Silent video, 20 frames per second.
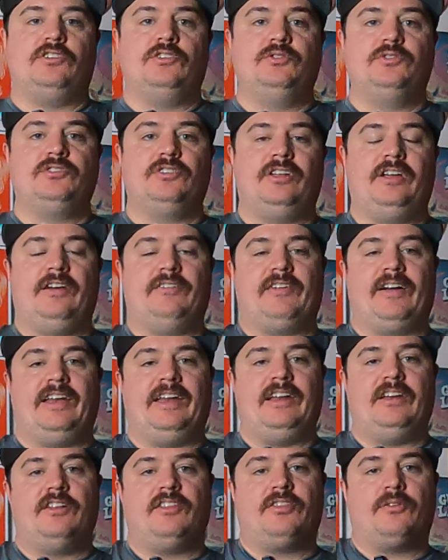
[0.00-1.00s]
usually if I
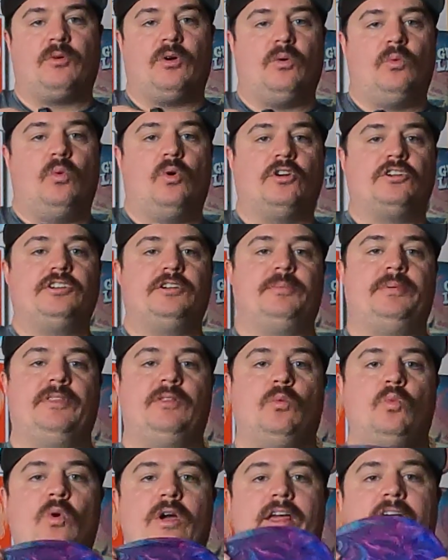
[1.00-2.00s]
need to throw a Warship in
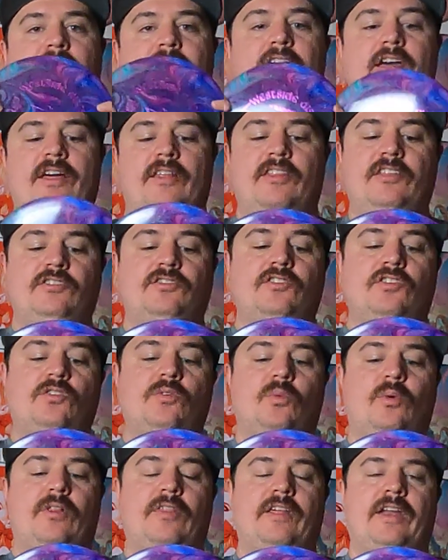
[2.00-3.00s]
the wind, this is the
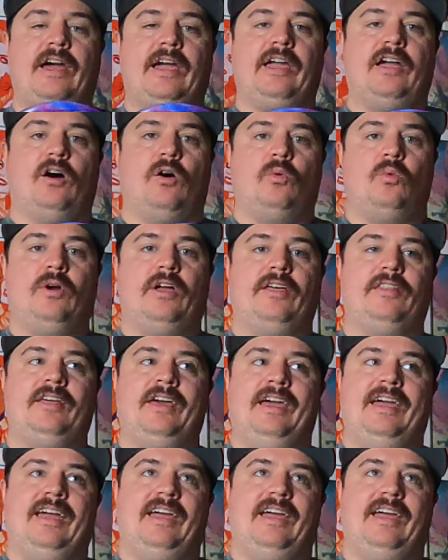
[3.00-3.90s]
one that I go with.